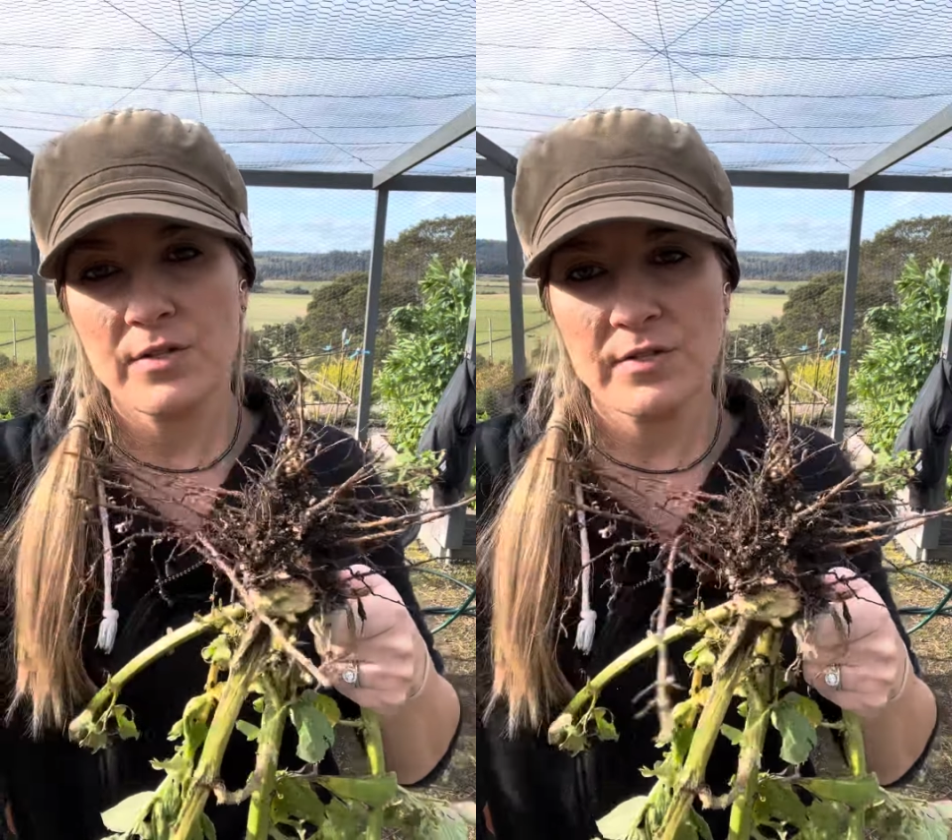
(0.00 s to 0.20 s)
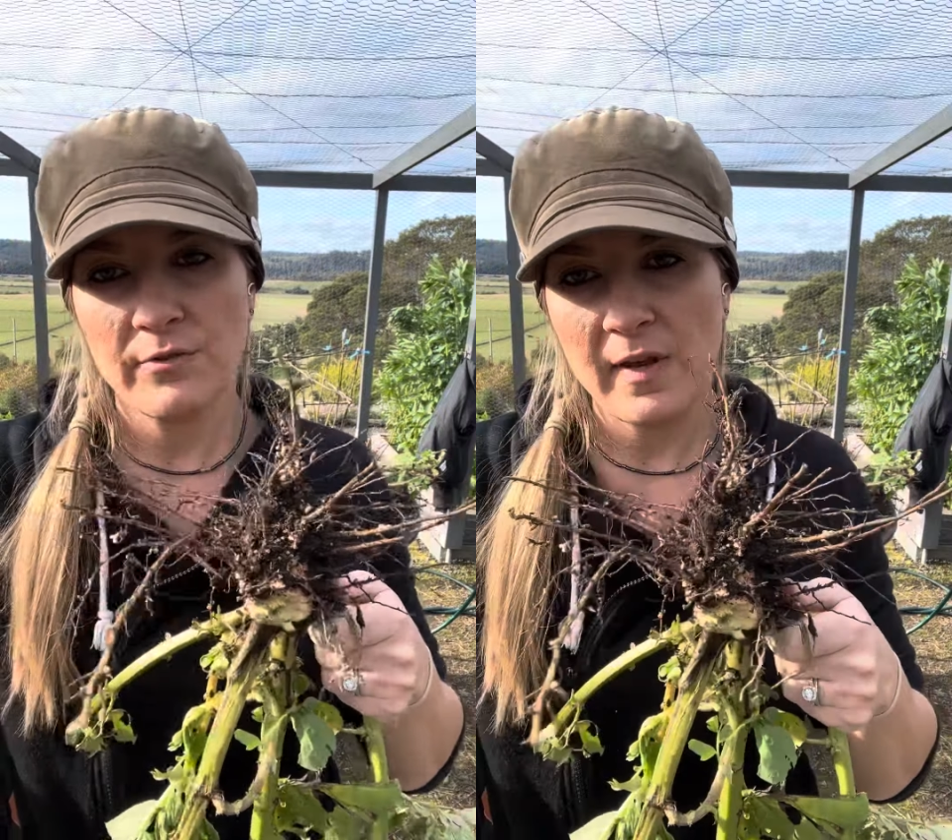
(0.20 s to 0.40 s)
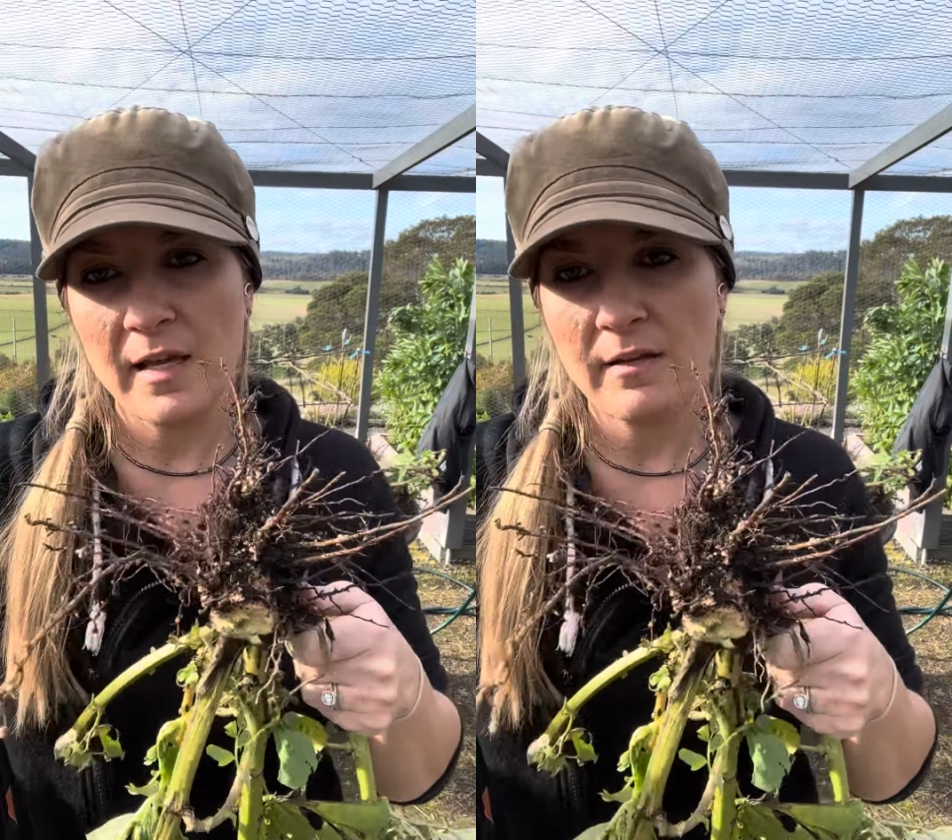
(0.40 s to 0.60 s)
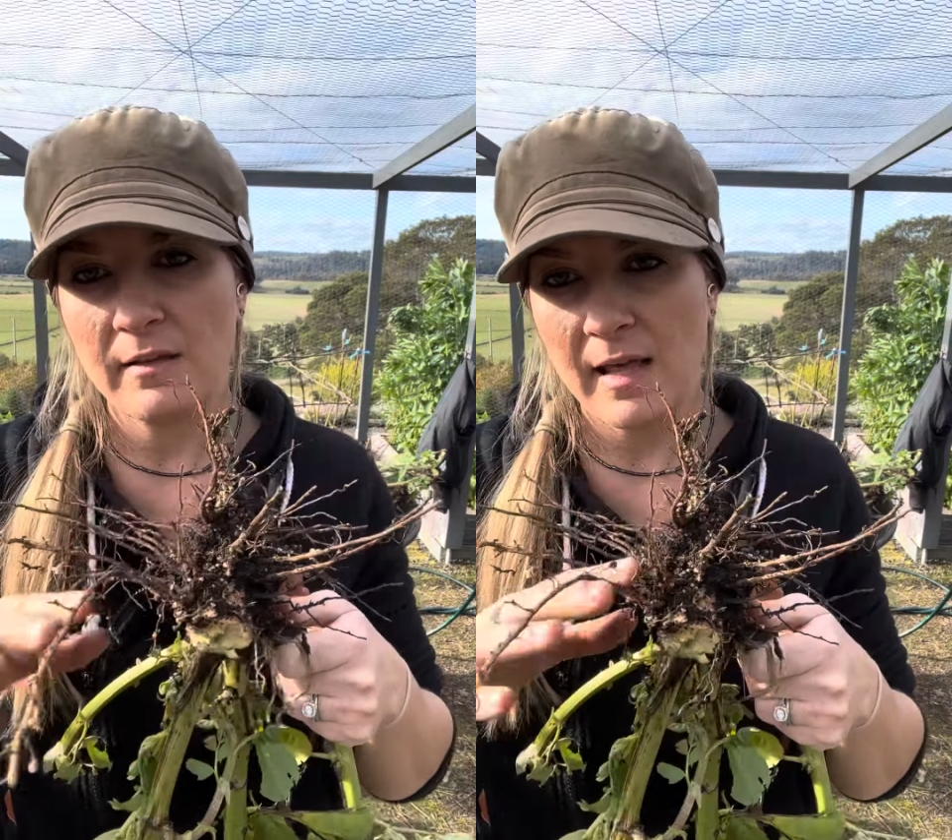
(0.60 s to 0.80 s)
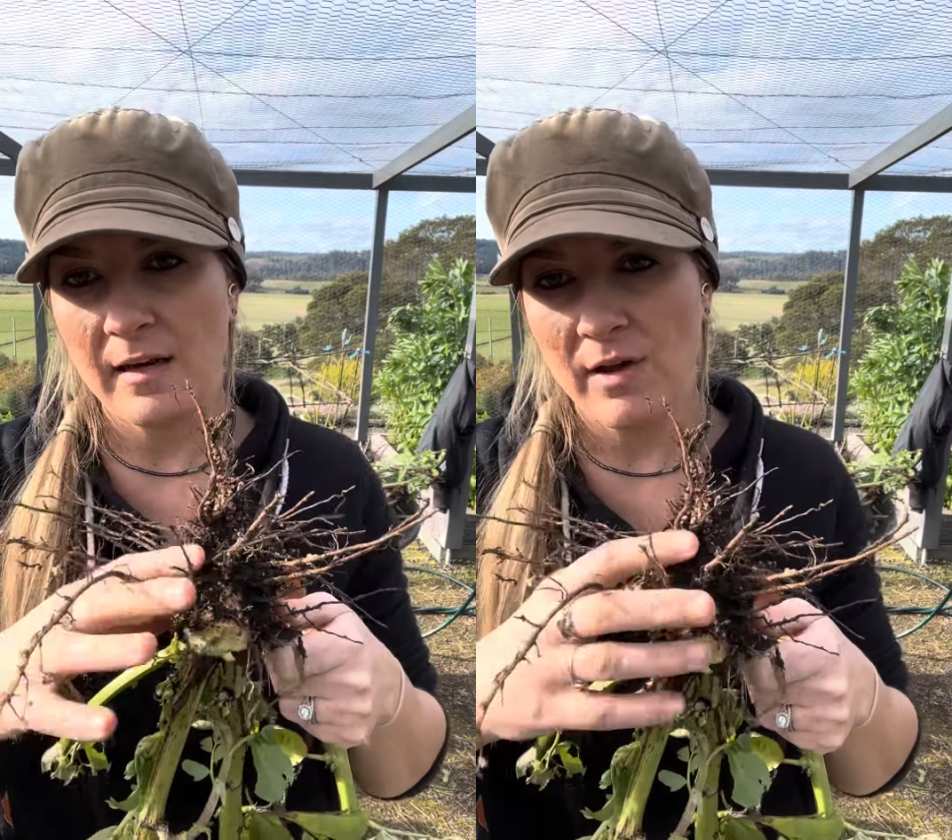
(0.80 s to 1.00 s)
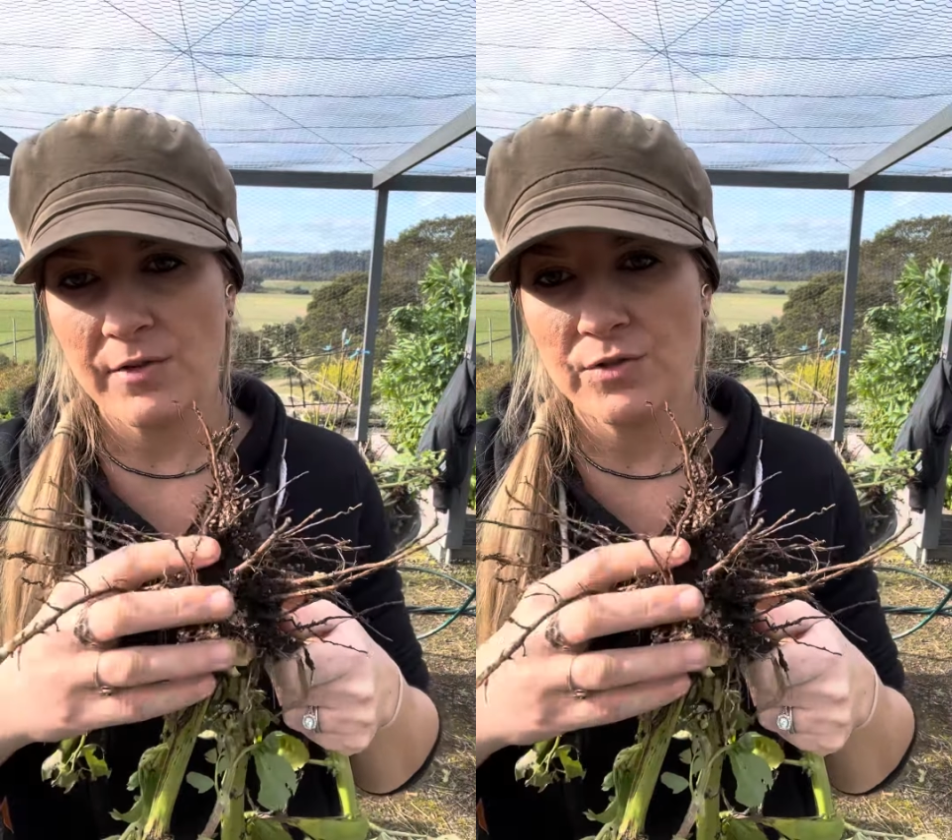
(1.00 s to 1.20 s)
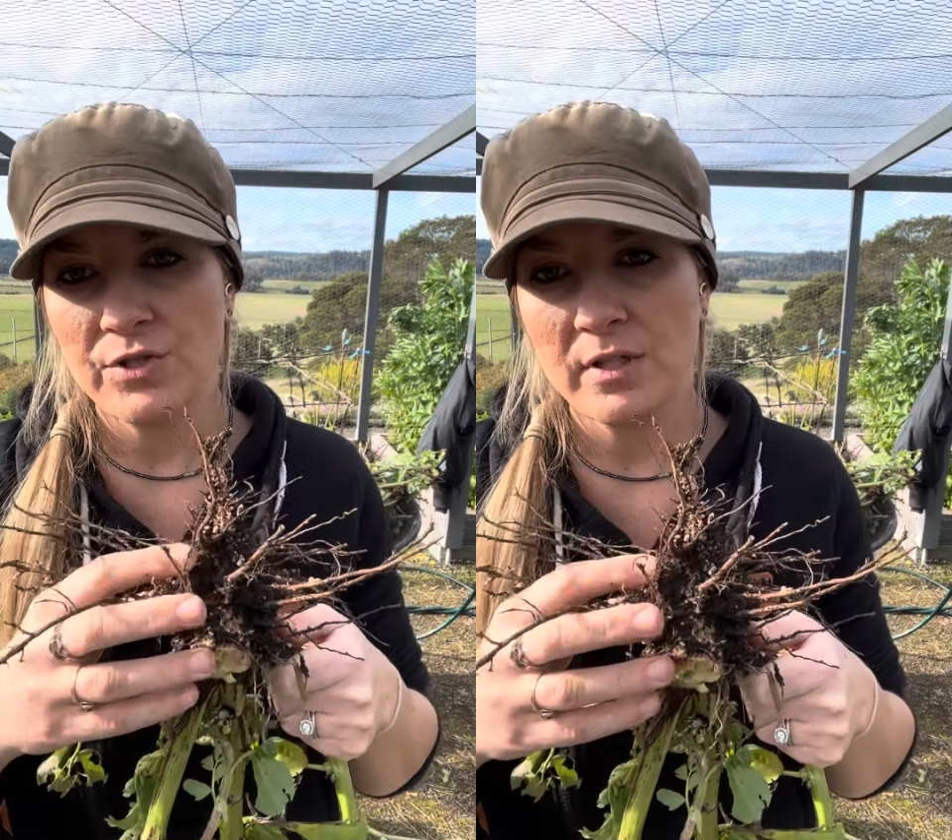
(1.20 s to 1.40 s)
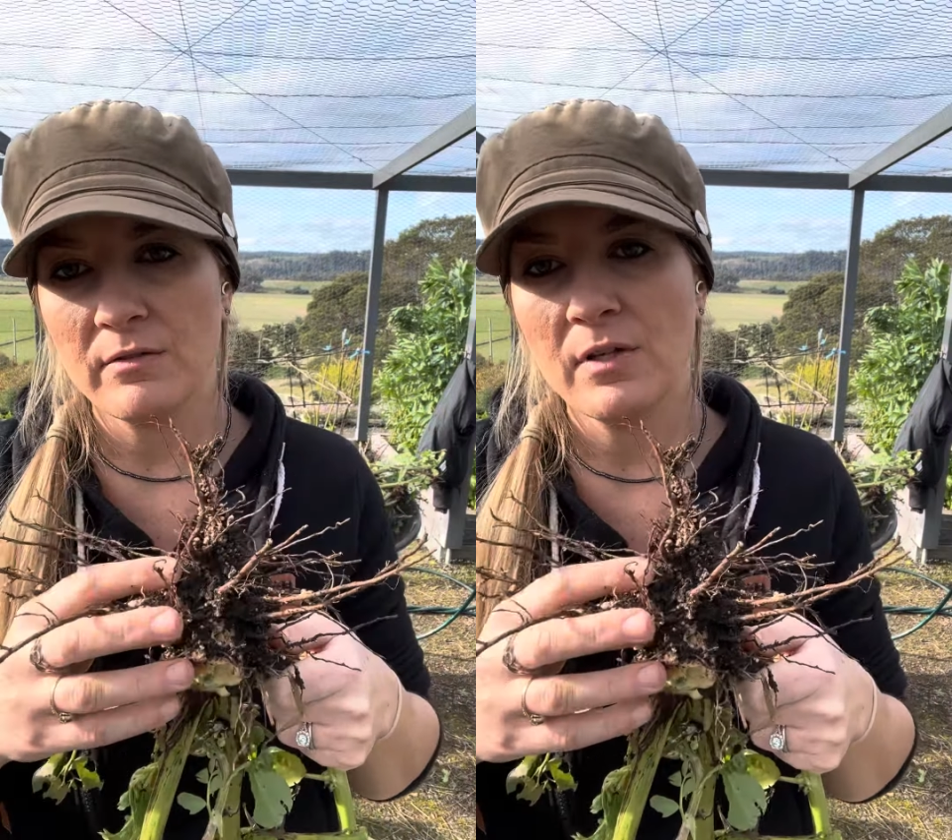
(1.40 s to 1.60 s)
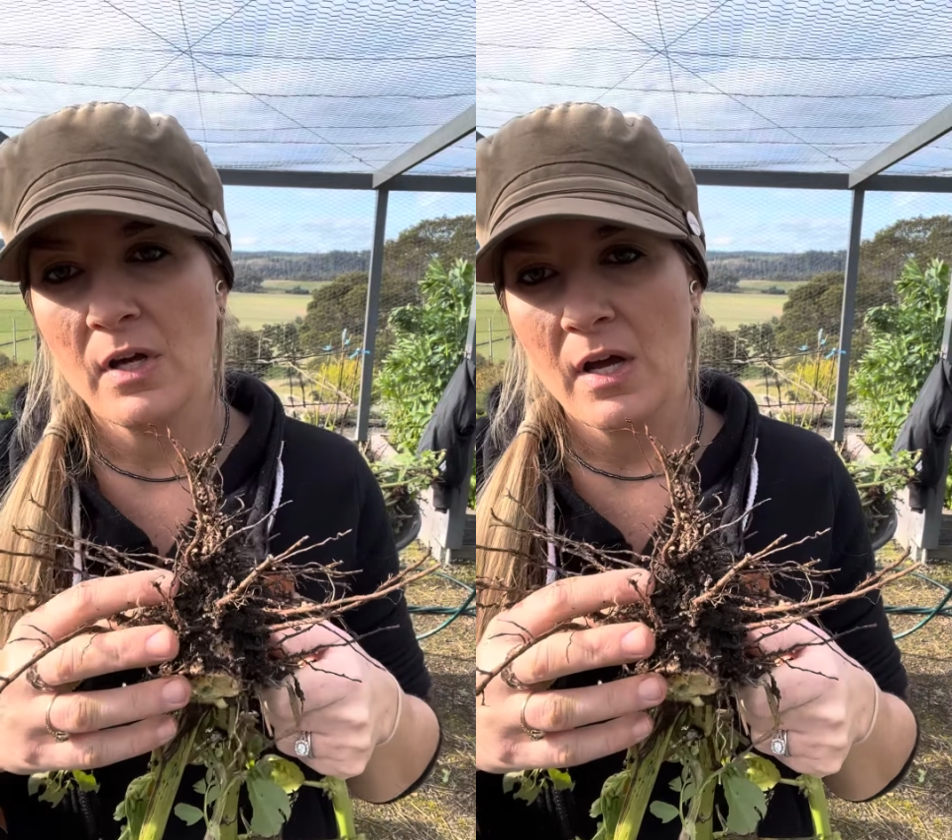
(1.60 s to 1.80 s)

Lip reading: to feed that nitrogen